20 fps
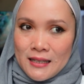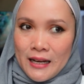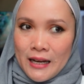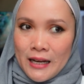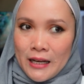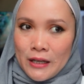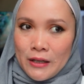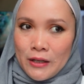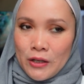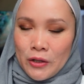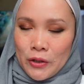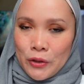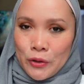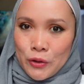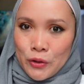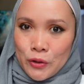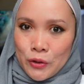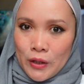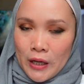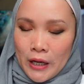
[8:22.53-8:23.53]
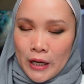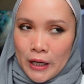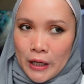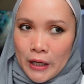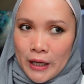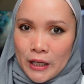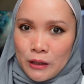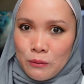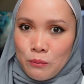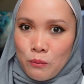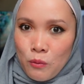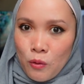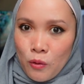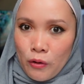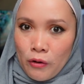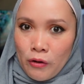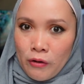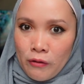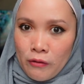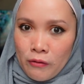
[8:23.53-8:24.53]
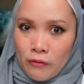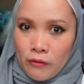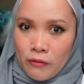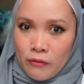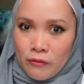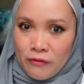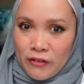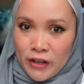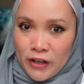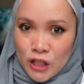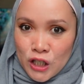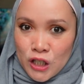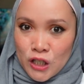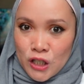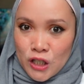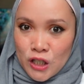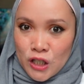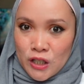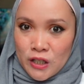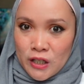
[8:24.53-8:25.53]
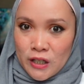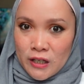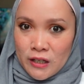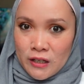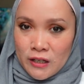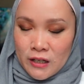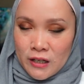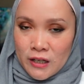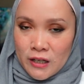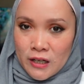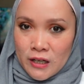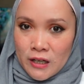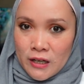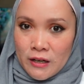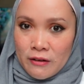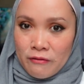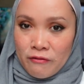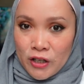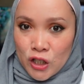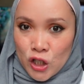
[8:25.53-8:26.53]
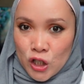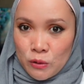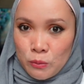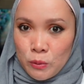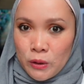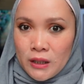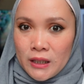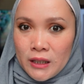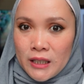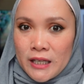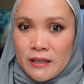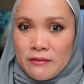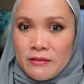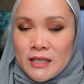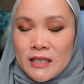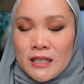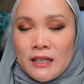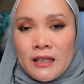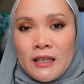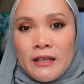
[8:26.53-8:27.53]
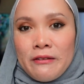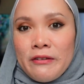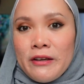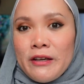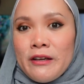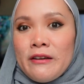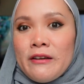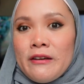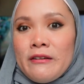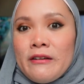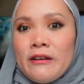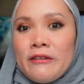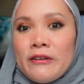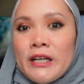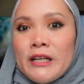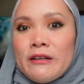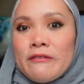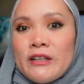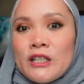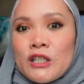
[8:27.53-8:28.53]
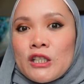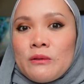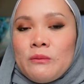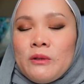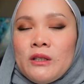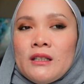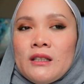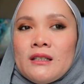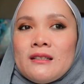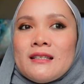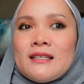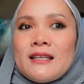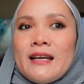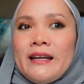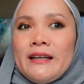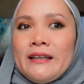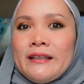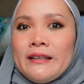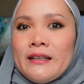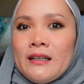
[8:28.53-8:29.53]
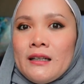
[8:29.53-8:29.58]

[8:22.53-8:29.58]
I eat more fresh vegetable leaves, the leafy green vegetables, and